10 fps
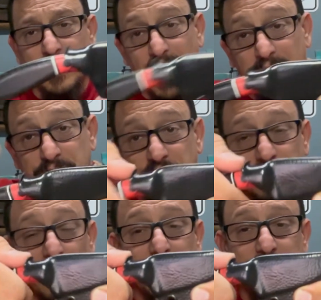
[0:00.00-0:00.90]
that's what you
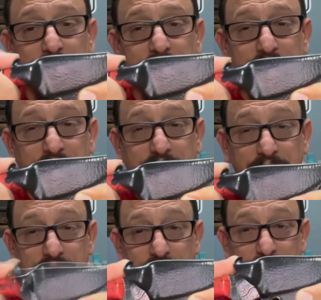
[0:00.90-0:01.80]
want. So you're just
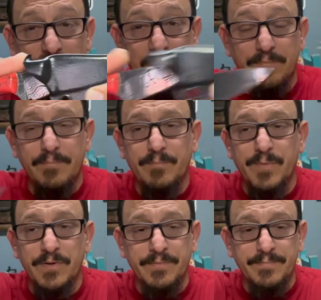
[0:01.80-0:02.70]
using your thumb,
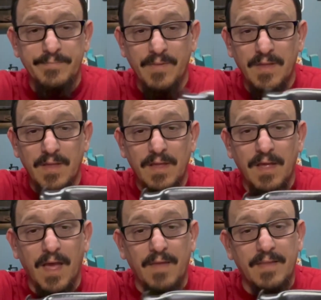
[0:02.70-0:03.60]
boom,
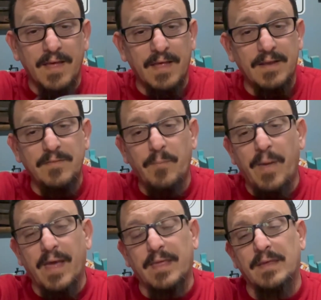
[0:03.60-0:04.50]
and then
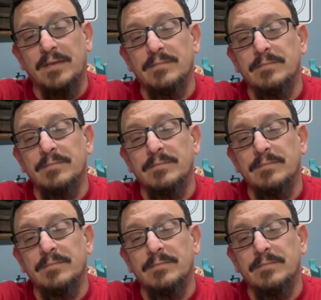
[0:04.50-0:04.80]
back in.